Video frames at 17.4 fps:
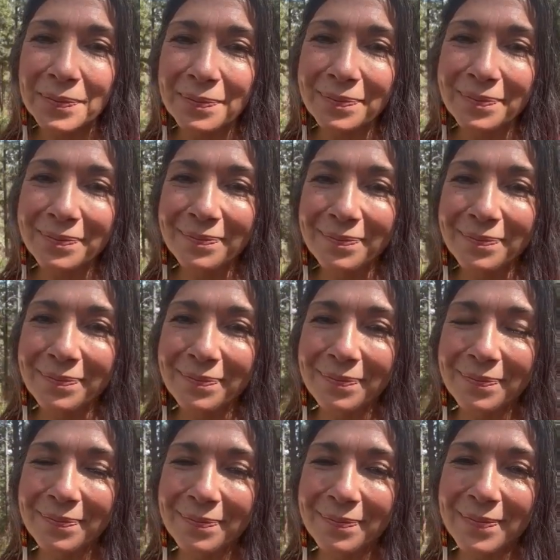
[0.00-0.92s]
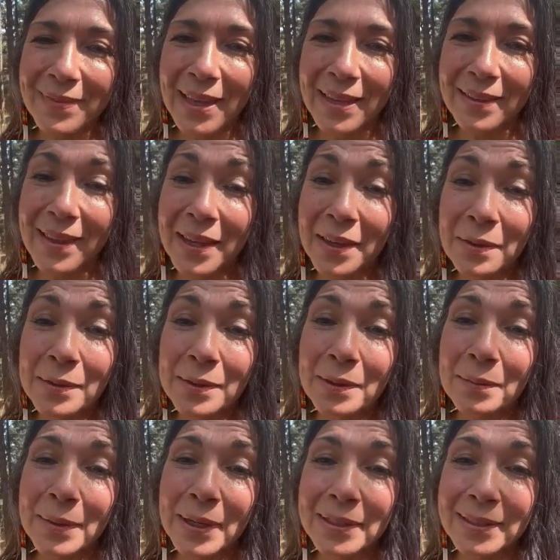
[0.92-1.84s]
Mm. Thank you
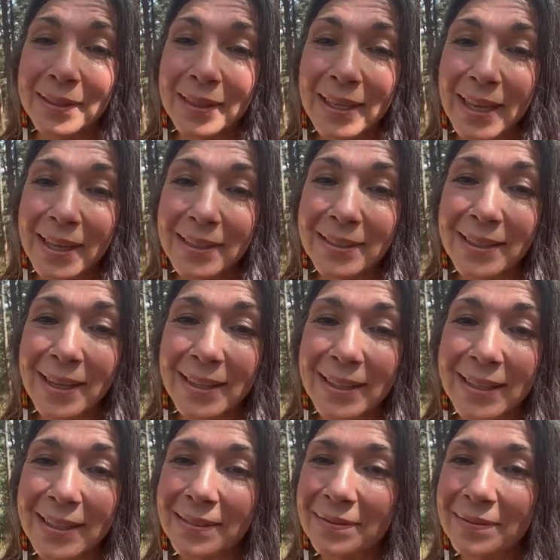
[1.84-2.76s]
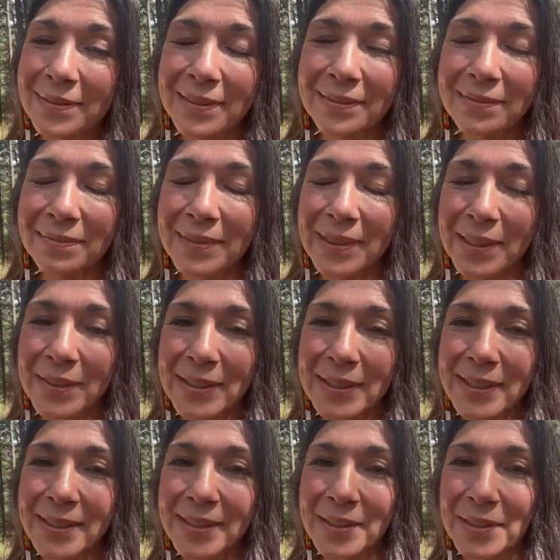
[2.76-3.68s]
so much again, Shelly, dear
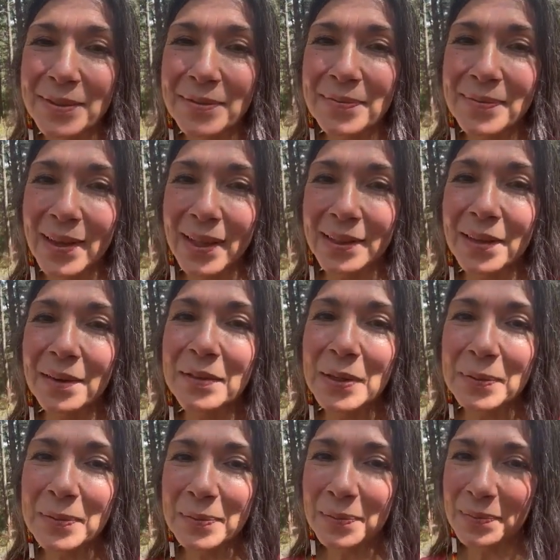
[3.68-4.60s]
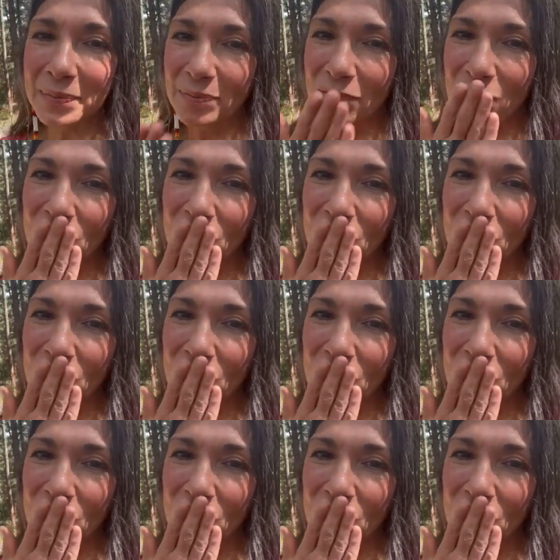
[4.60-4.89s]
sister. I love you.